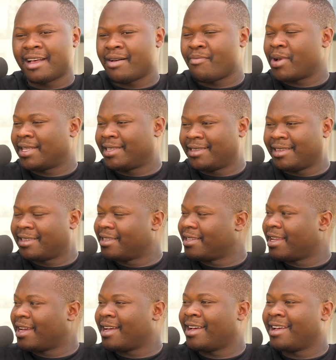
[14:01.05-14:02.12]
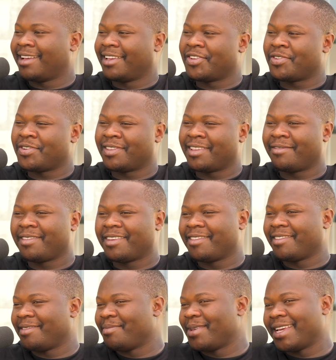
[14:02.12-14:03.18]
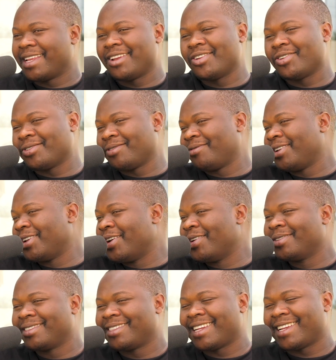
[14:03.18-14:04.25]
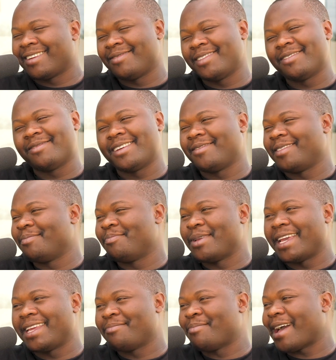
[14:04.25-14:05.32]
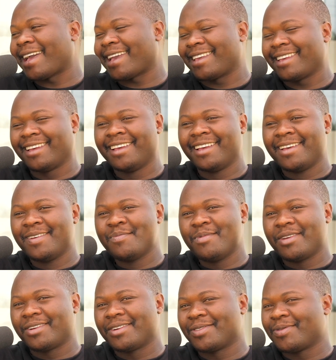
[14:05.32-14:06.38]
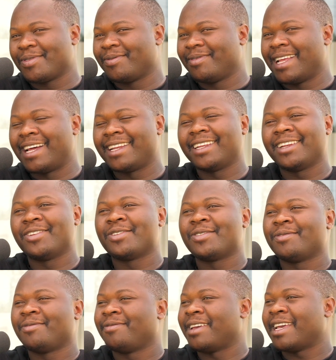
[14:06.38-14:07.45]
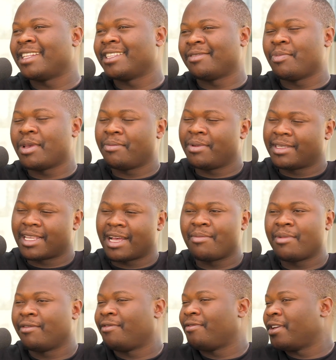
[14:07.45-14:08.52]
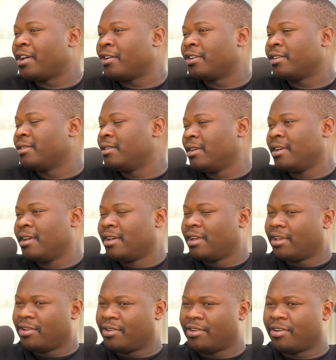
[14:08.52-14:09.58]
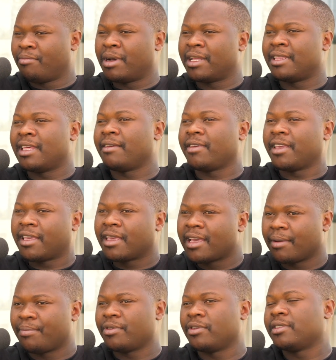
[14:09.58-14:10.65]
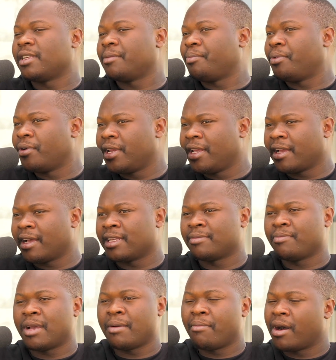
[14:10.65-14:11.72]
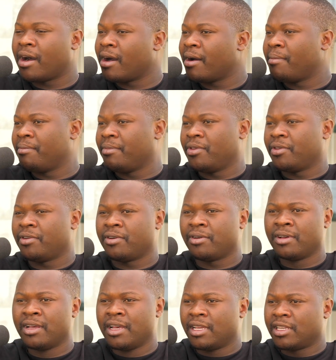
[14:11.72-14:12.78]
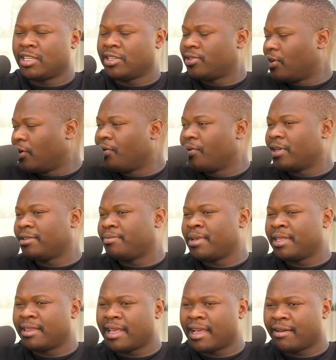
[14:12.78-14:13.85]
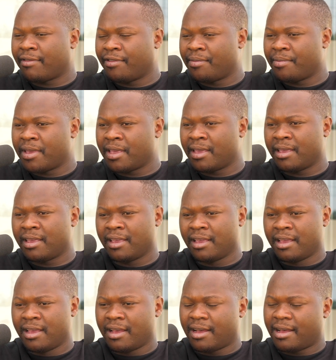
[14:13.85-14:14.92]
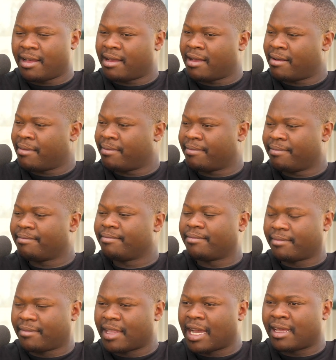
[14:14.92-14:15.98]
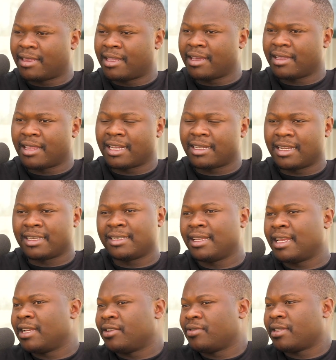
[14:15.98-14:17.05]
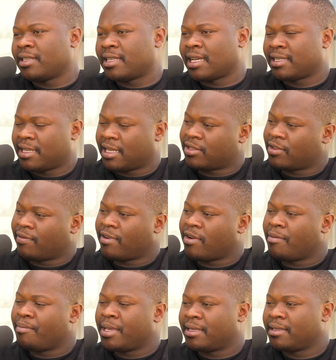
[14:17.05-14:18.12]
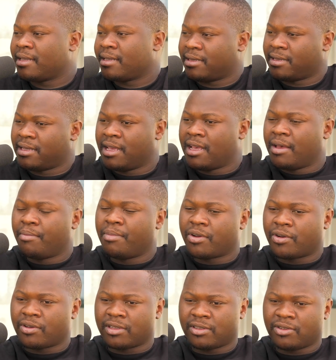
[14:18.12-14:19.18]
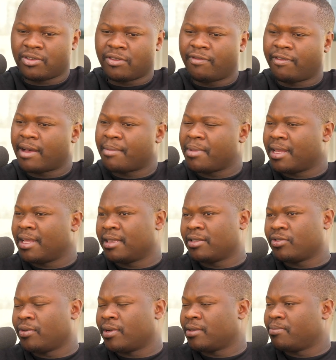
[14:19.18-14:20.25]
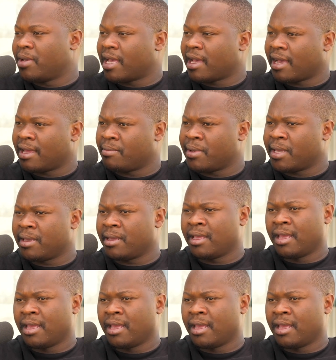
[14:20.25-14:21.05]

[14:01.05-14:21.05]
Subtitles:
My sister, you know, they've given me a lot of loans that I've never even paid back because we've done a lot of events. Maybe some have failed, you know, but they've kept on supporting us. My mom, you know, she's always been there for me. I think that has led to the success of our business because, you know, family is always behind me.